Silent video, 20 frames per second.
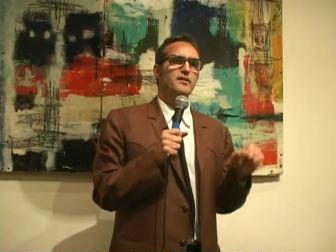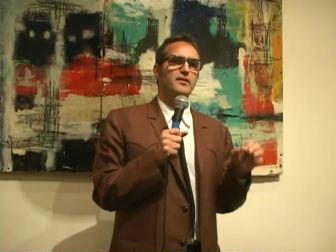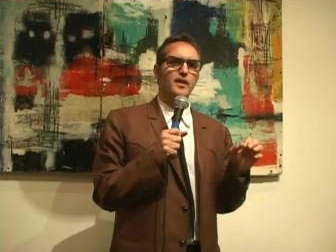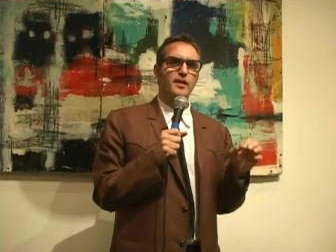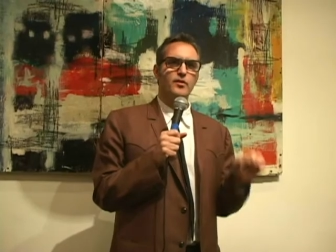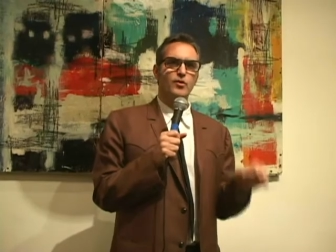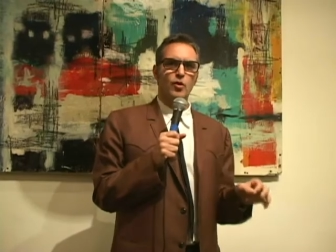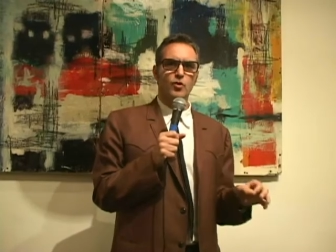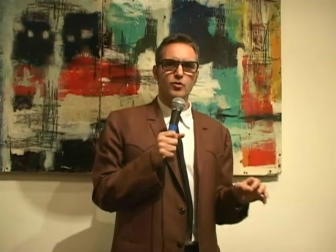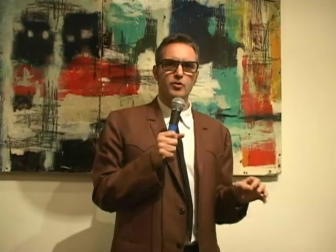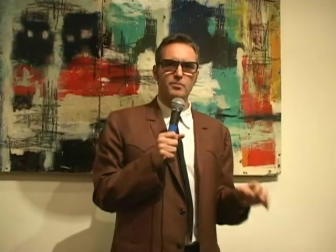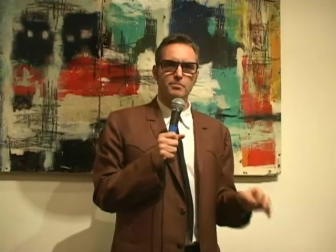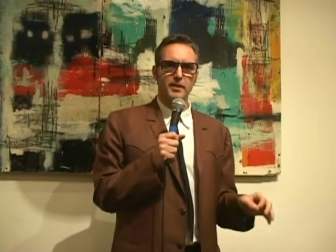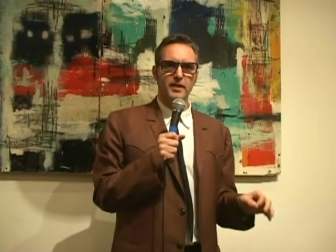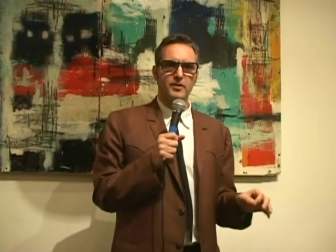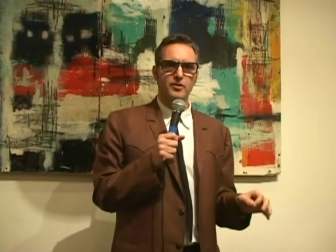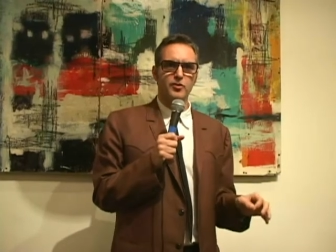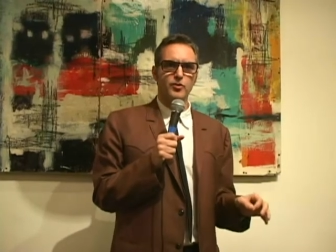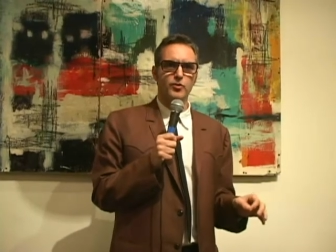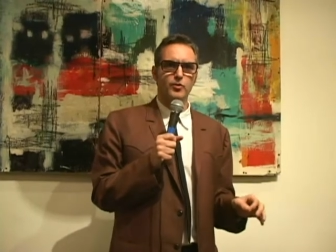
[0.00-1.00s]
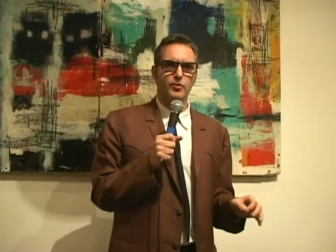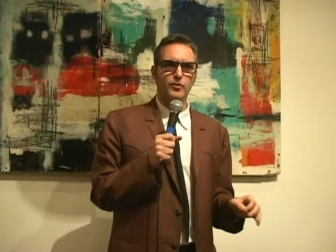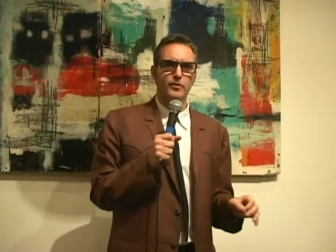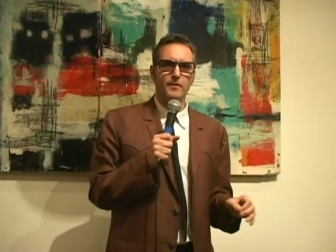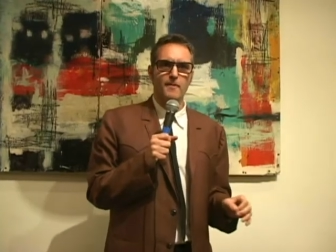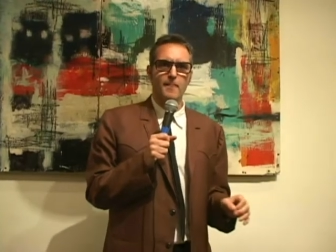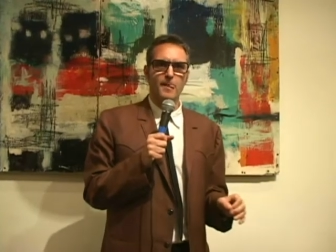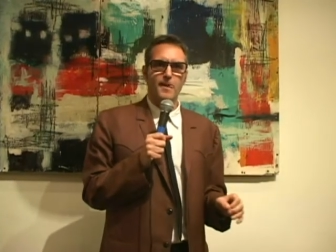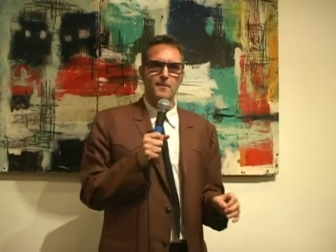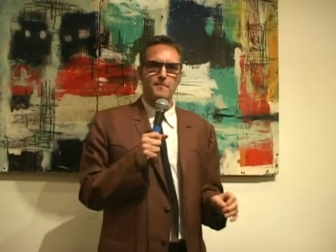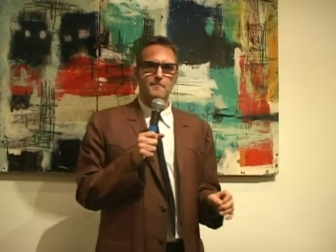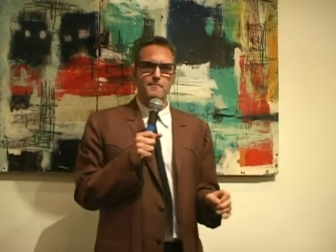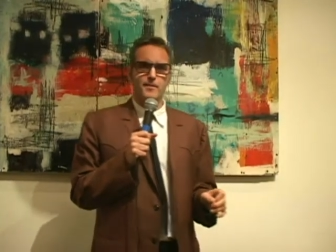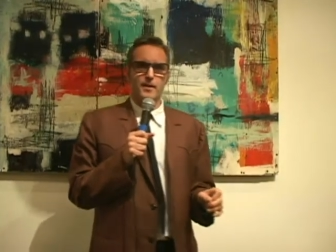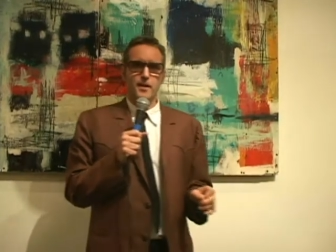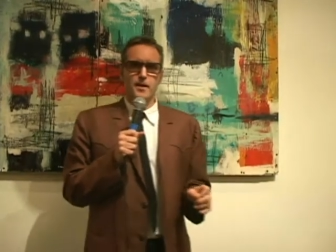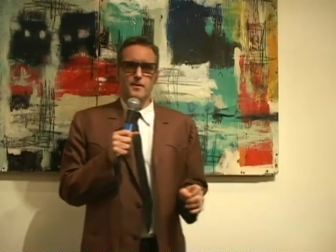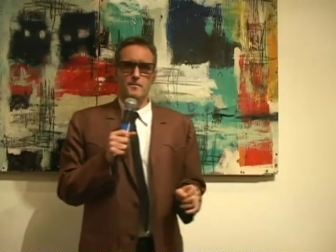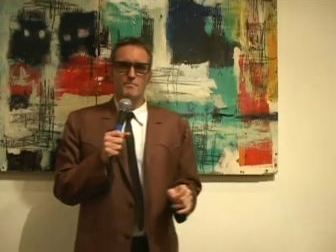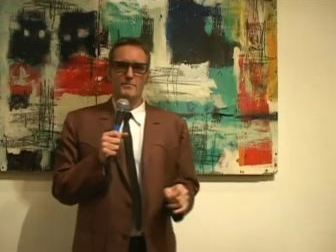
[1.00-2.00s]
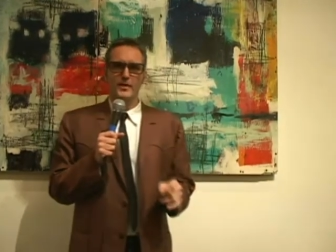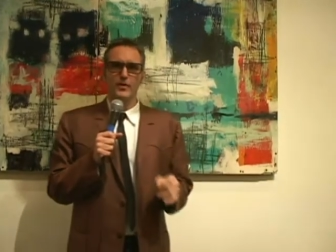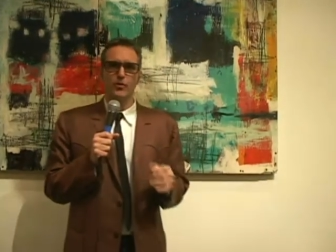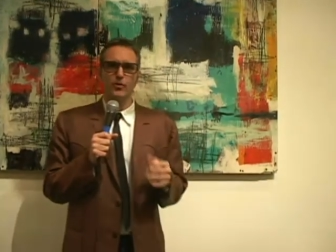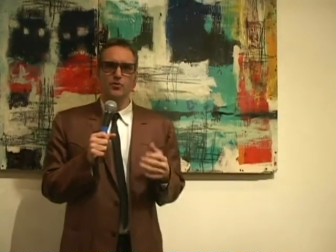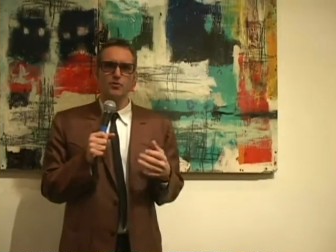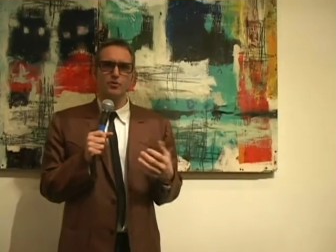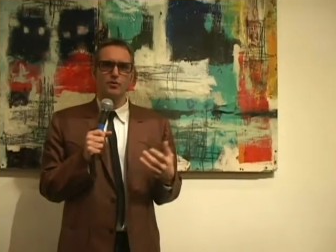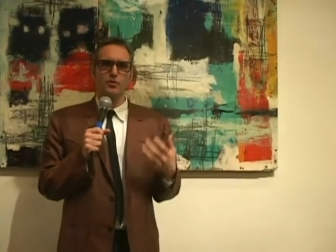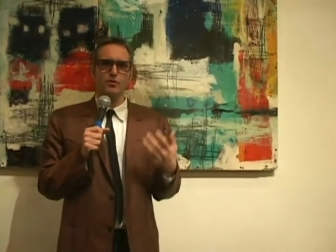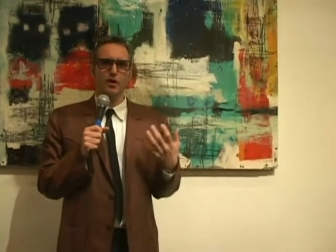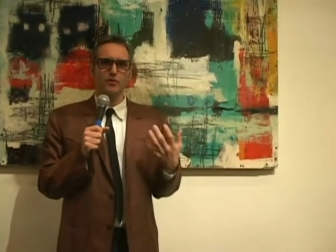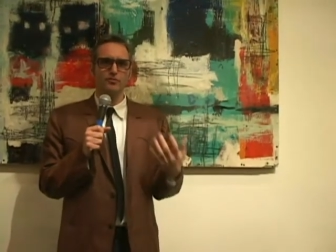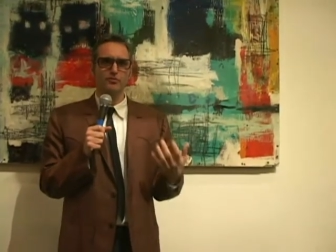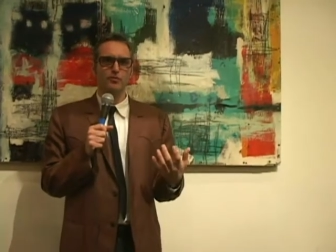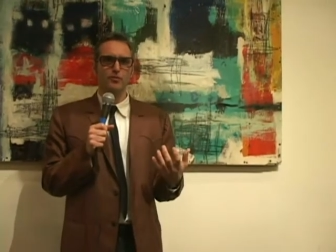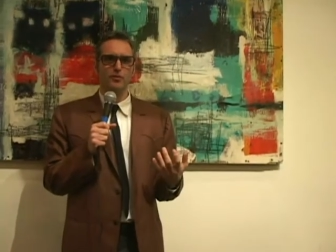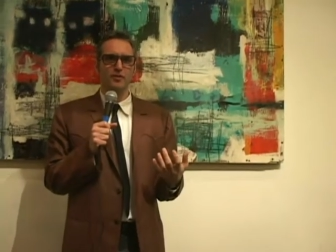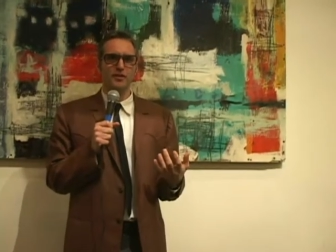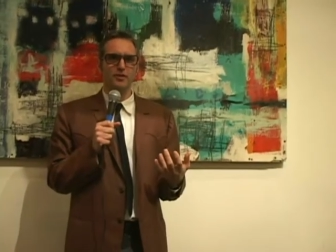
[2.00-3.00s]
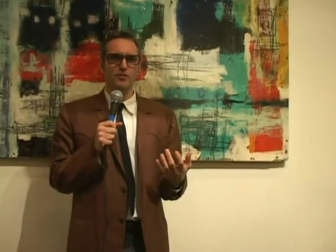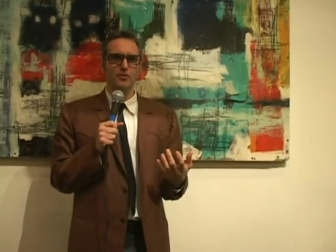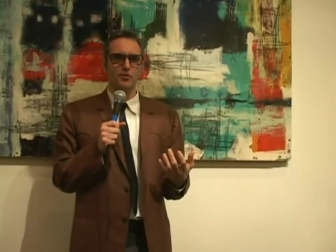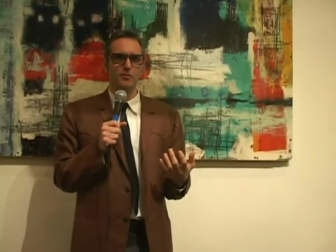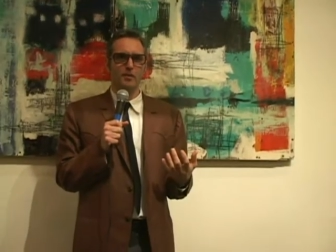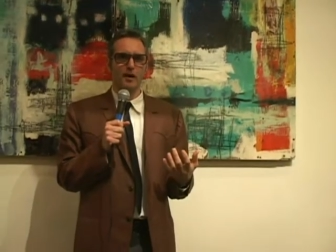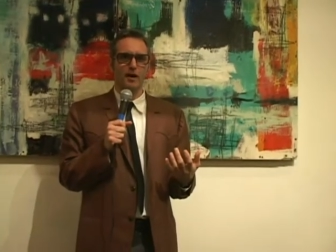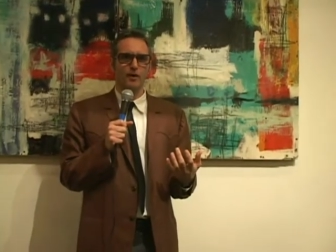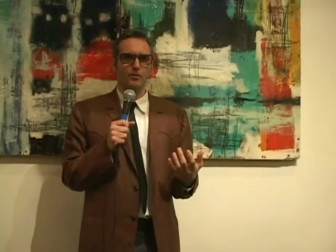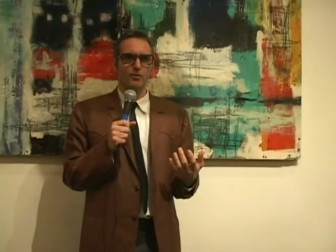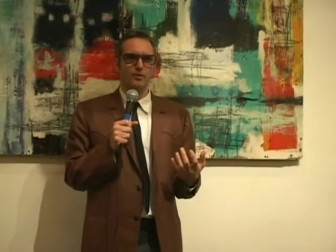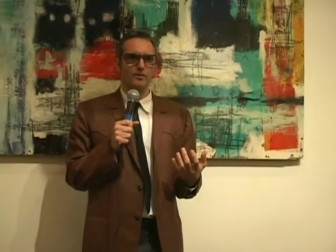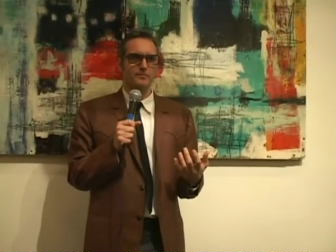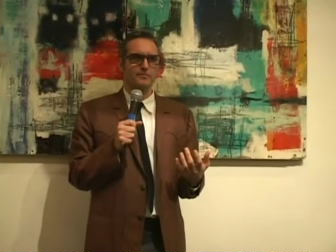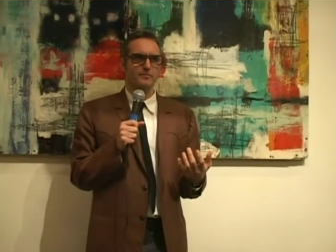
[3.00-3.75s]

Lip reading: they don't pick you because you're not fully in your power.